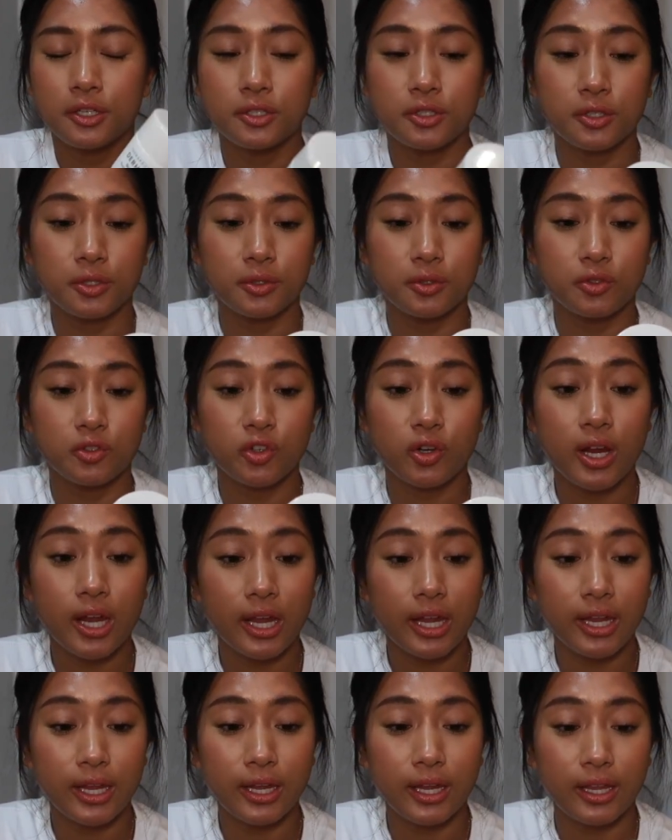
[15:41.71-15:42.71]
to
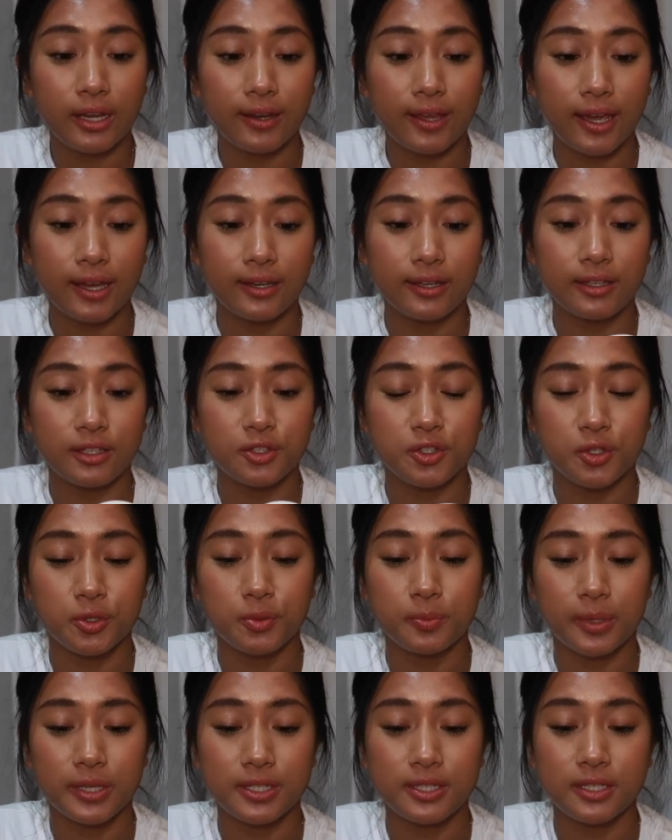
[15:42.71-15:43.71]
try and add
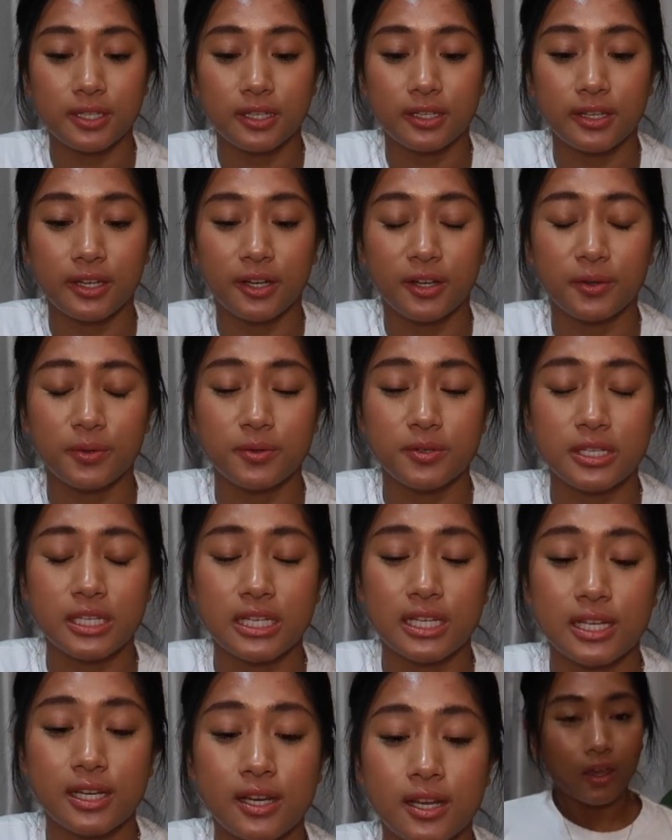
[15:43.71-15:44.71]
into my skincare
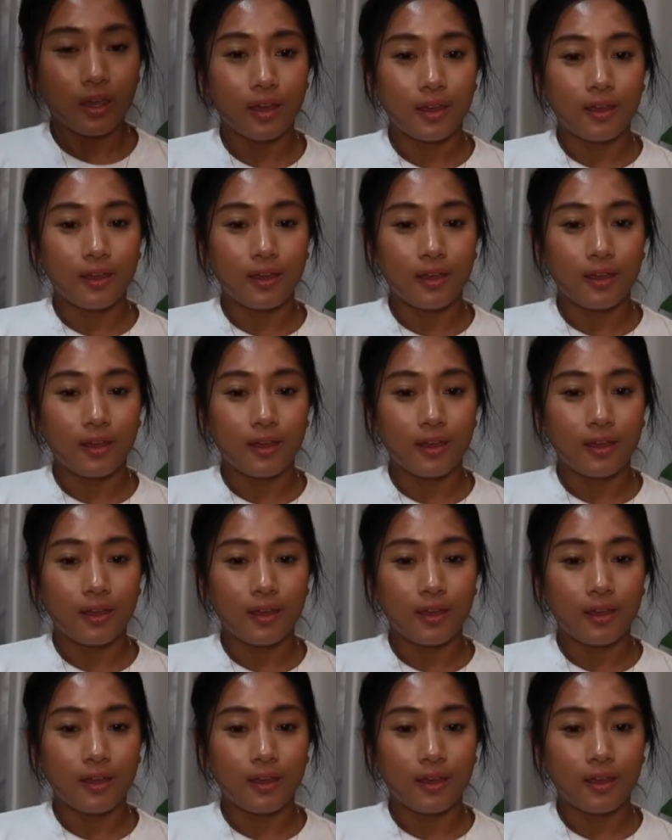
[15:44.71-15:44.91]
routine.